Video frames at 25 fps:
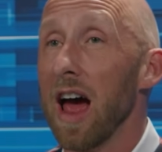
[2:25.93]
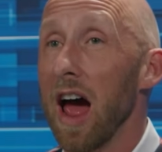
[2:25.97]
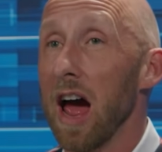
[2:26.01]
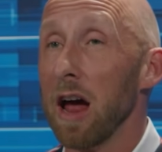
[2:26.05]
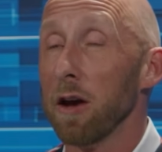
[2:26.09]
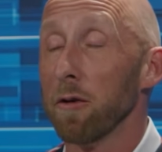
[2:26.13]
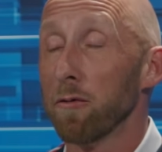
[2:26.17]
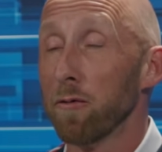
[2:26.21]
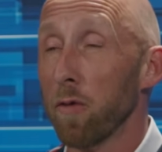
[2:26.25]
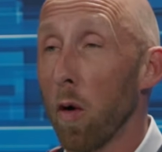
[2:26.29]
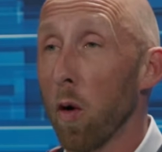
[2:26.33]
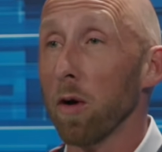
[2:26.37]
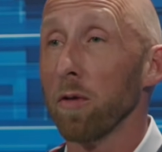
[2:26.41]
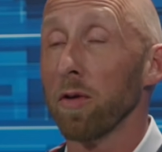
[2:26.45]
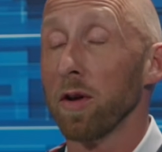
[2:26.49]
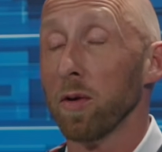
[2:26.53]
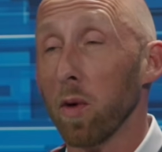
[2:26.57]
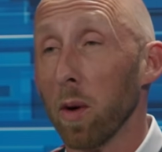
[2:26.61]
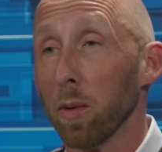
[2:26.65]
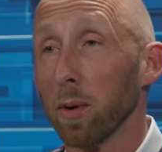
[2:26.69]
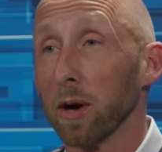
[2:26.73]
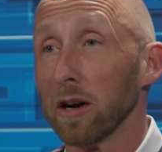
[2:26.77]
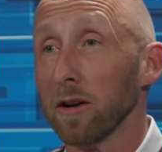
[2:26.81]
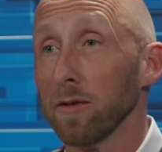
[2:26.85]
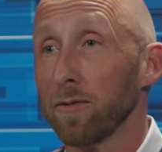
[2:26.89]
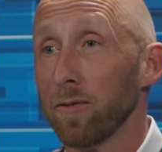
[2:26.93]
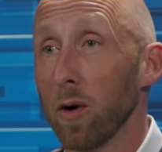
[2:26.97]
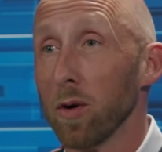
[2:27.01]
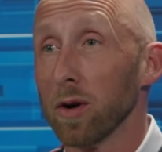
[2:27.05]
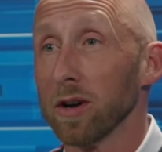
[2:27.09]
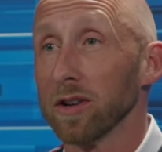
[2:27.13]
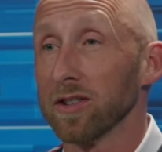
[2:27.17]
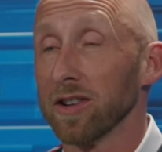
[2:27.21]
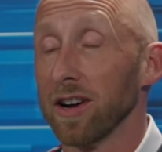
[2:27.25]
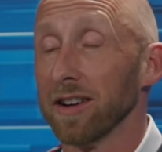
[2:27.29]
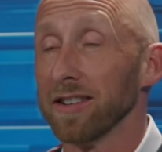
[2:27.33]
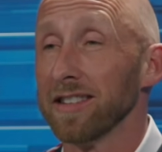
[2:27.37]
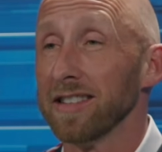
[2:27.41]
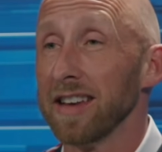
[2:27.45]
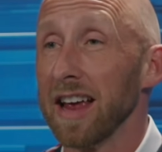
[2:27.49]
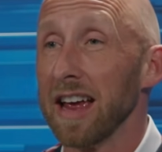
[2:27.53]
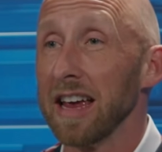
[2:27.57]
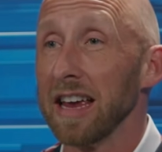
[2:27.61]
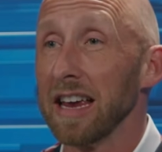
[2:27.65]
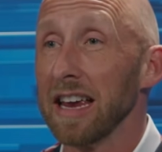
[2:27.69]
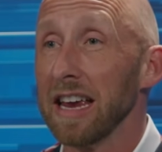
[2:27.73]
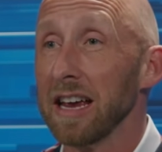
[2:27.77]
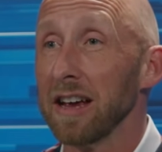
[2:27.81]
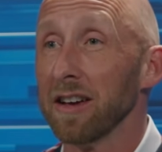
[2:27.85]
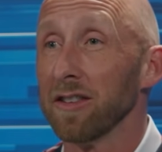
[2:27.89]
And fourth, and what we're going to focus on
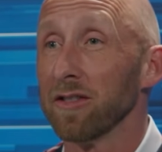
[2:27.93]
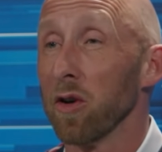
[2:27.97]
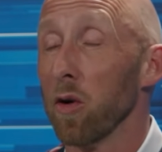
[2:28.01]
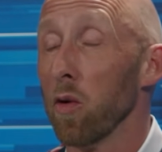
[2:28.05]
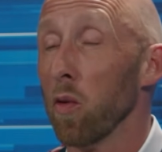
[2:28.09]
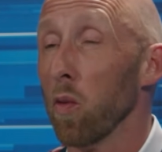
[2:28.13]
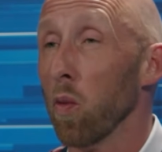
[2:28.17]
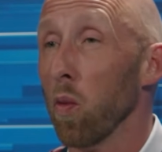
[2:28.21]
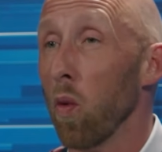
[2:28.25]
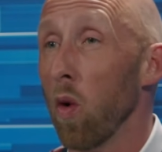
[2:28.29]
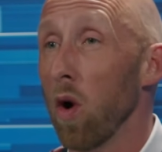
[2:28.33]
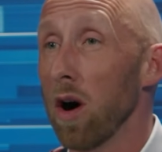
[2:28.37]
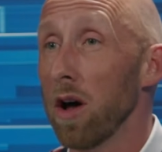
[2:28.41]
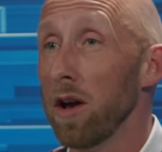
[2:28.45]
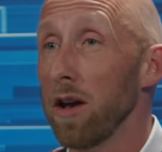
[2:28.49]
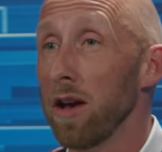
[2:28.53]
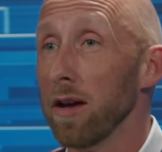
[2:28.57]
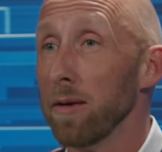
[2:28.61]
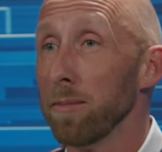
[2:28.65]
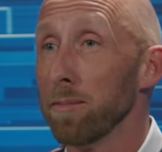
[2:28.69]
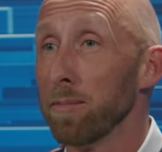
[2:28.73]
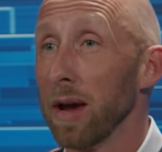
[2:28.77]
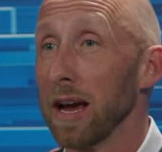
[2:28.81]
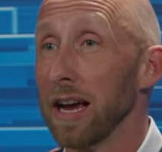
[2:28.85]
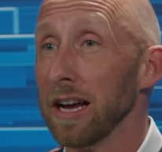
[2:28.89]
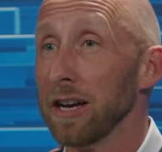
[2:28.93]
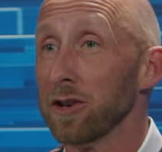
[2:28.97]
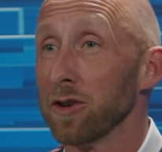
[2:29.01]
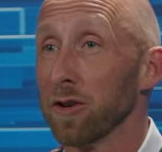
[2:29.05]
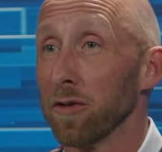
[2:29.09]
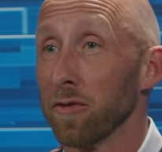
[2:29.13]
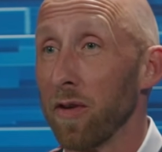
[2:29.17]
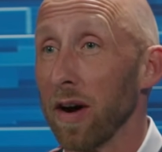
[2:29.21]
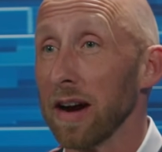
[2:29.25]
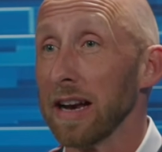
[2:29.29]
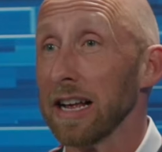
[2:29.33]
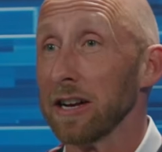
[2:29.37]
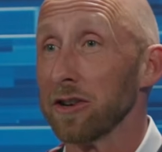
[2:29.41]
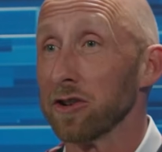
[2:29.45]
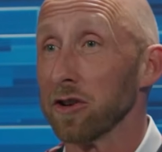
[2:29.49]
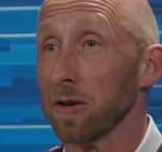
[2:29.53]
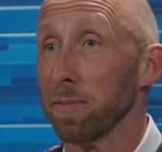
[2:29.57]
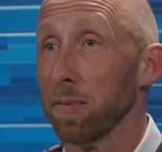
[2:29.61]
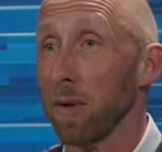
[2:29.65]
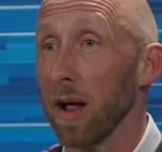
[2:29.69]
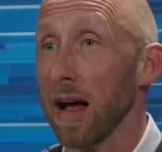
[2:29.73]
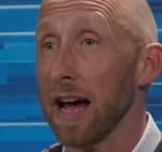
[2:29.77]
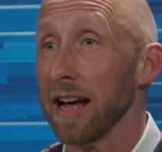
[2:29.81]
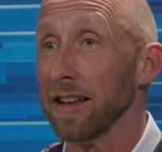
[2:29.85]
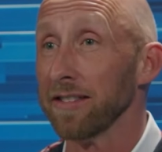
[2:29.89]
today, is one-page financial
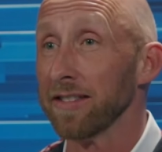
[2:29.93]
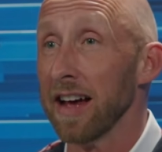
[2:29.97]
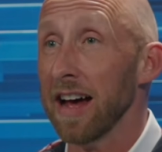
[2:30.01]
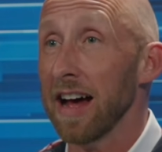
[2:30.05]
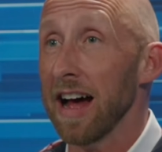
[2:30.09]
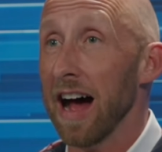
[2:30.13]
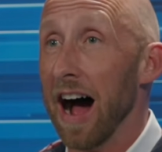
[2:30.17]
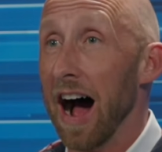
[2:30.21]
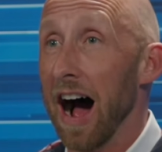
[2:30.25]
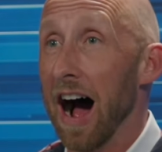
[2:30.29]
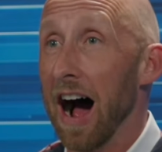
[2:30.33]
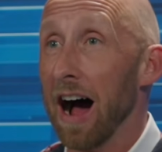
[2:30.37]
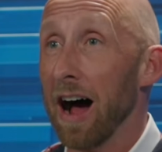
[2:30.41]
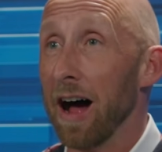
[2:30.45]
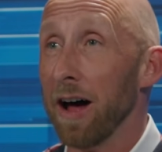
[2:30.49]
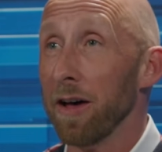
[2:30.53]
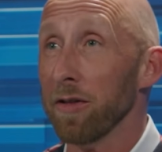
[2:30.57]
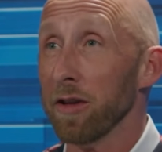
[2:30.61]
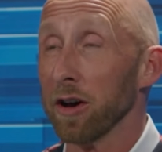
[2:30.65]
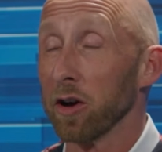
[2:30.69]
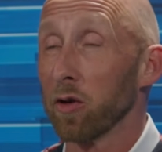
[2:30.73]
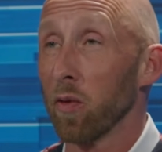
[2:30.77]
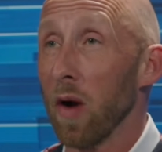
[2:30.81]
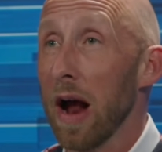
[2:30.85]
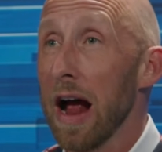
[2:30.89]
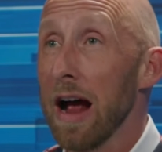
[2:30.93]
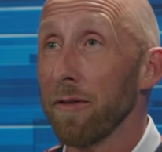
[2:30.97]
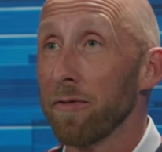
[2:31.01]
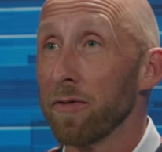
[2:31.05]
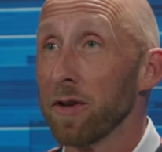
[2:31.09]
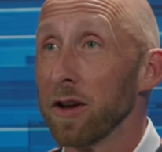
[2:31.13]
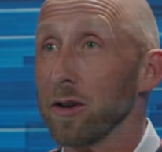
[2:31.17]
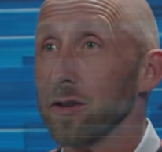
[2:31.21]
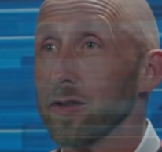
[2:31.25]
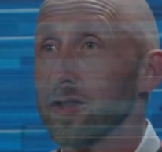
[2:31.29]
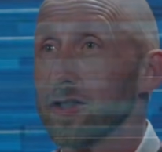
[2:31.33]
plans. The graph that you